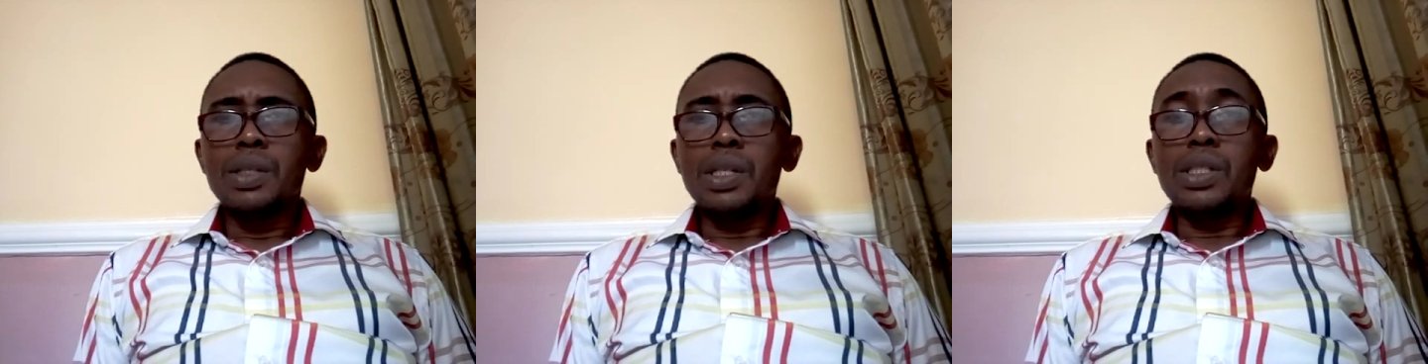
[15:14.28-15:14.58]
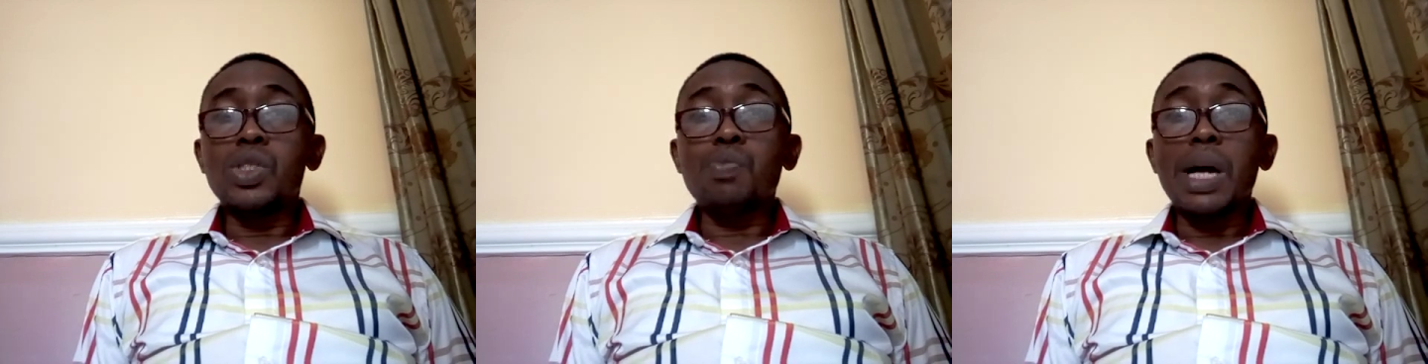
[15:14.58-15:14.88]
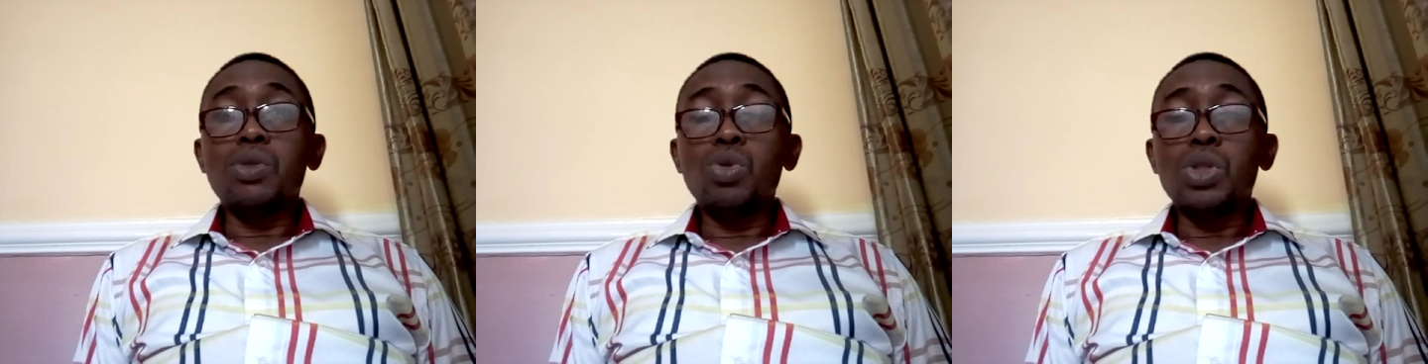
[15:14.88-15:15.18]
It is
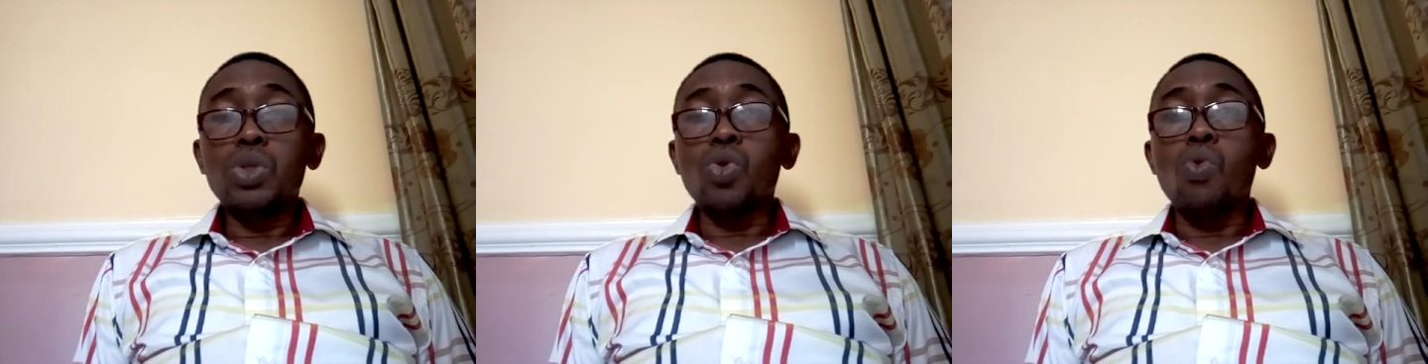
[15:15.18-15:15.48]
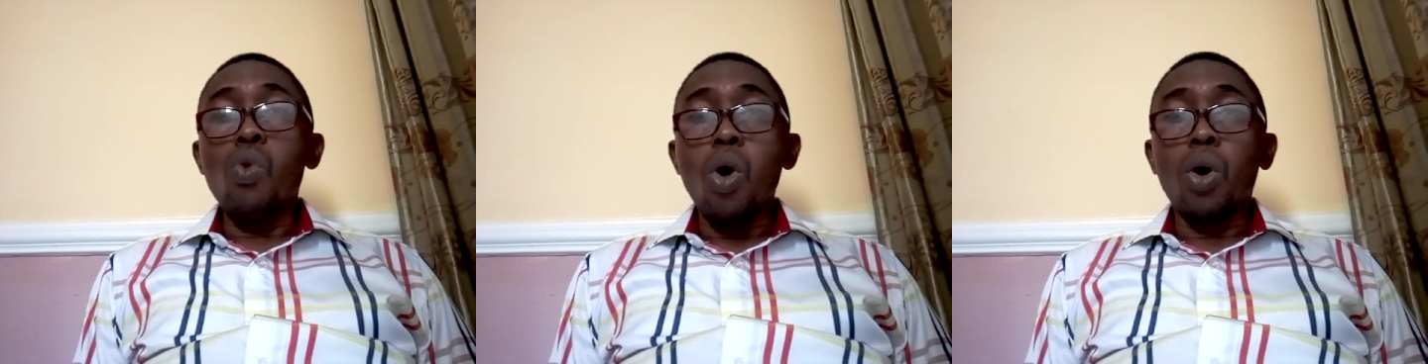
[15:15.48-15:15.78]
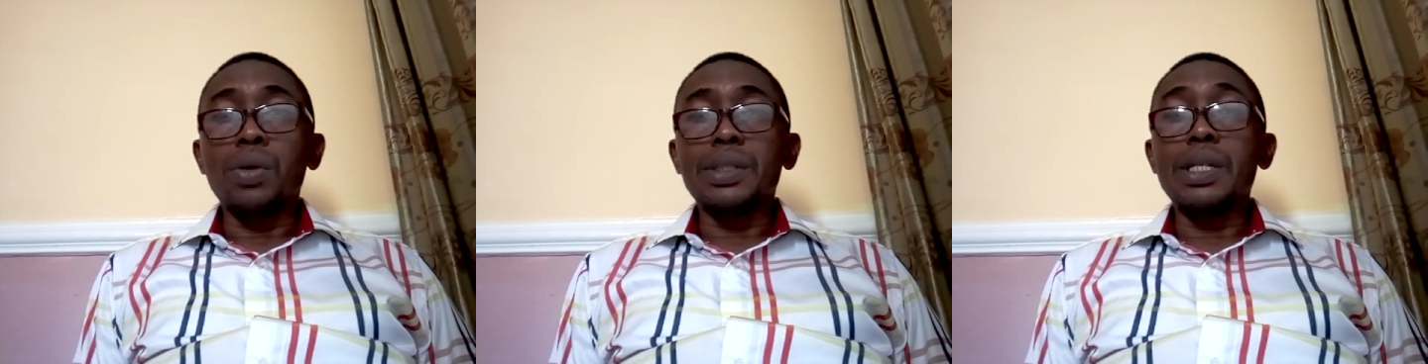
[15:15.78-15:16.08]
my duty to
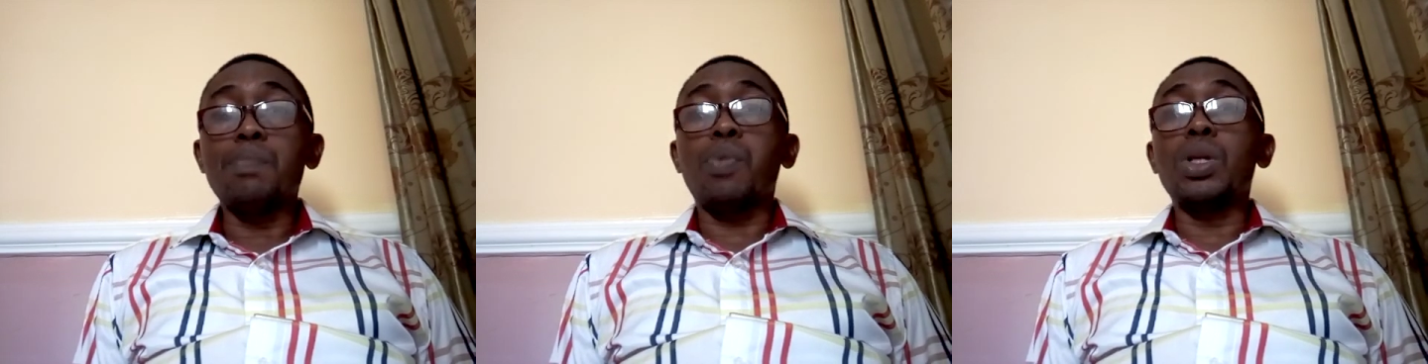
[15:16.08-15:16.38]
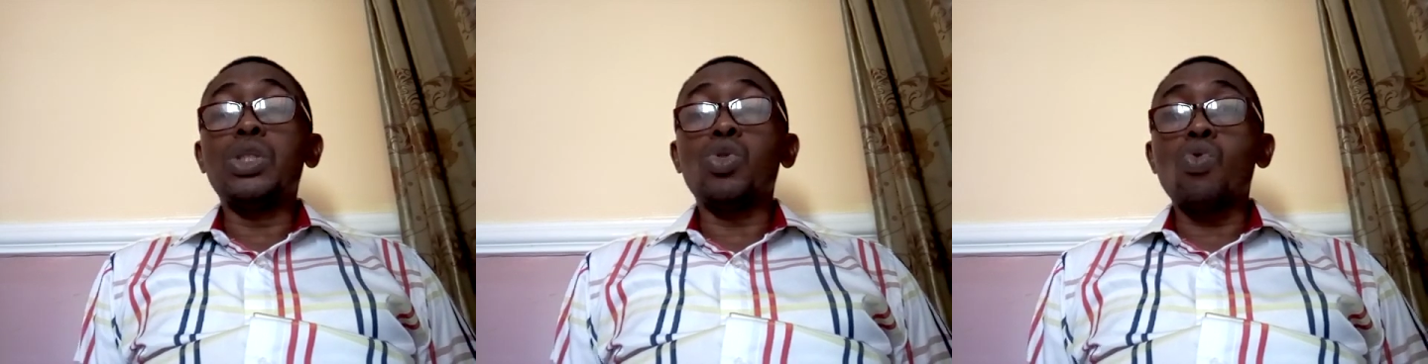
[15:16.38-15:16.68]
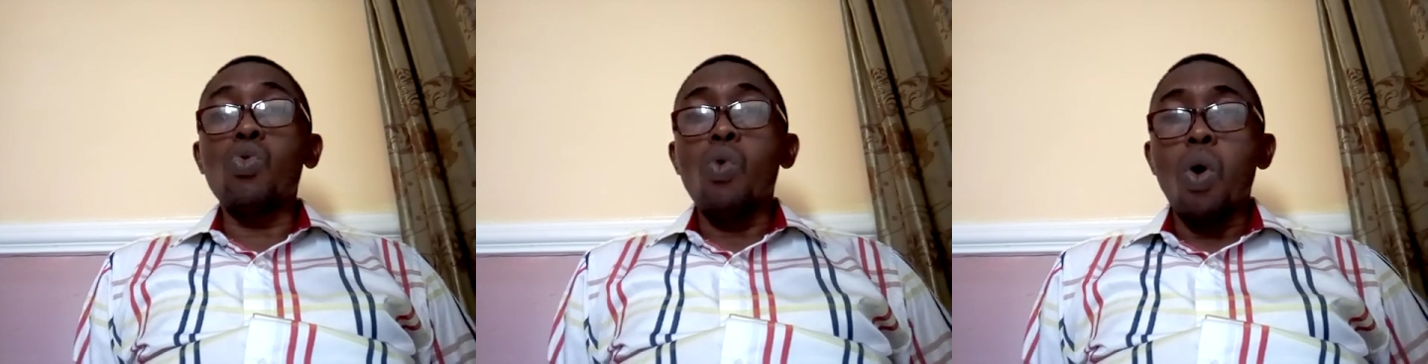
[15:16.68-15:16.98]
warn. The
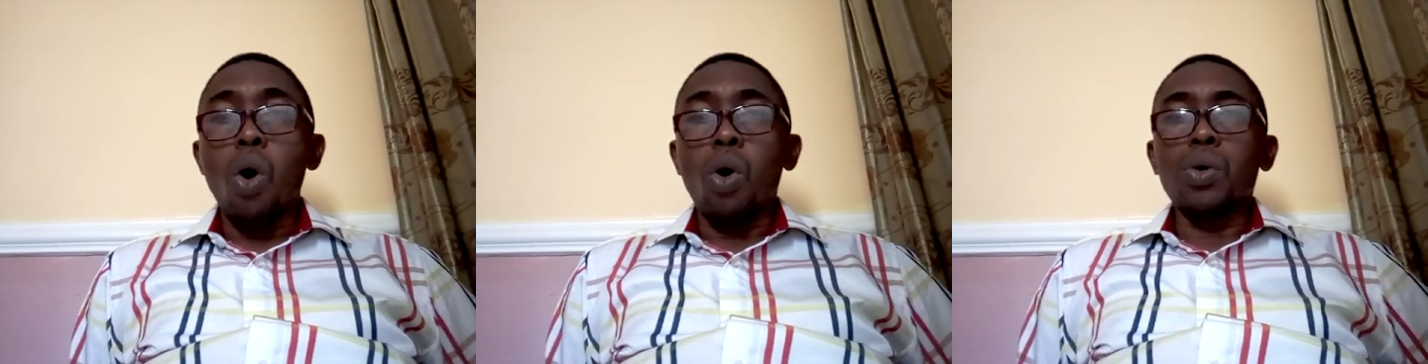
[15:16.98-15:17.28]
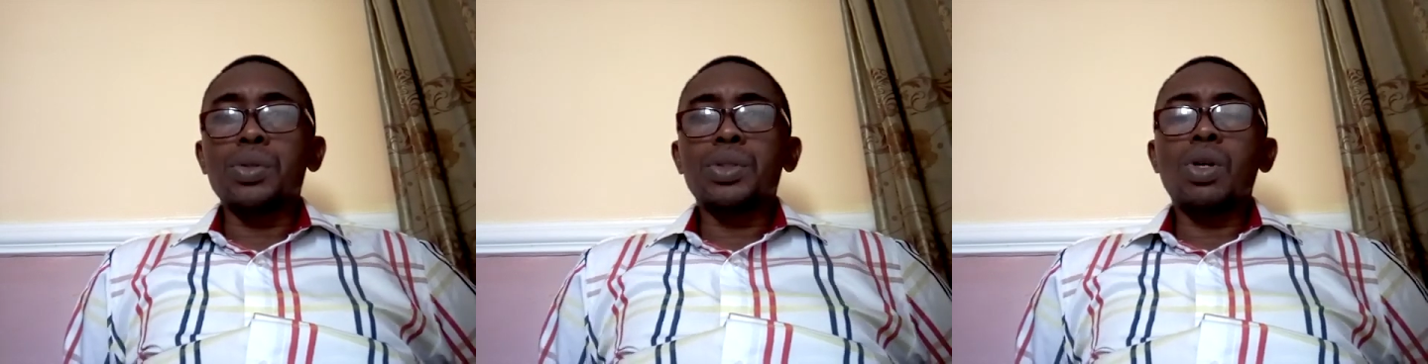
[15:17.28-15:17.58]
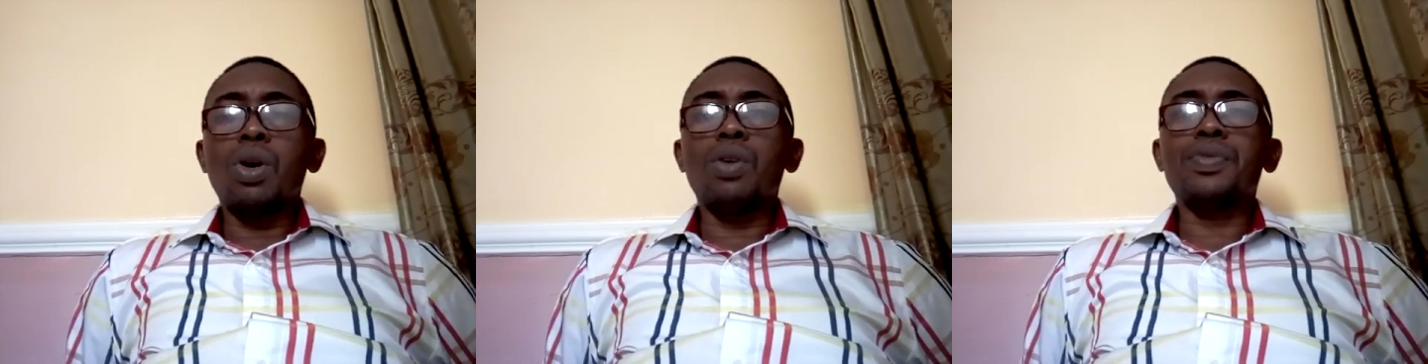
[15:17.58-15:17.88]
political walls
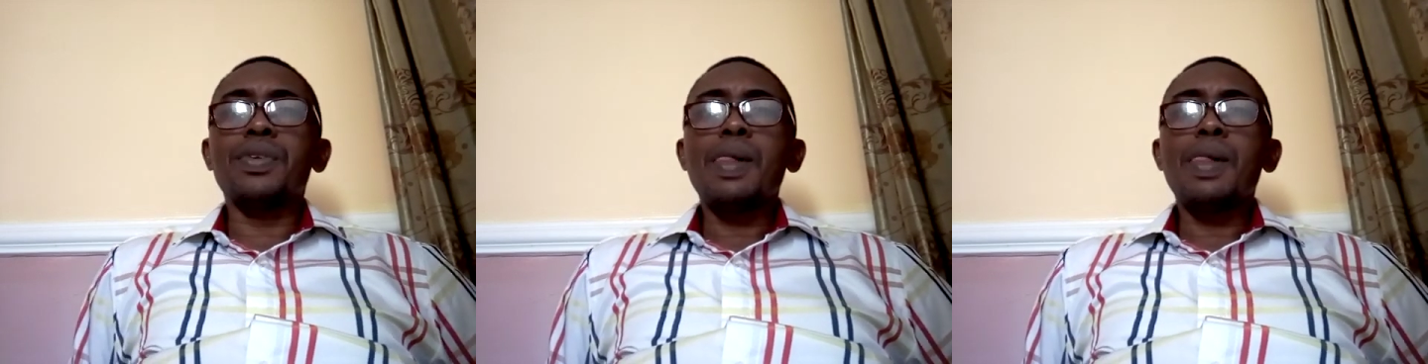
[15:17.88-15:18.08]
of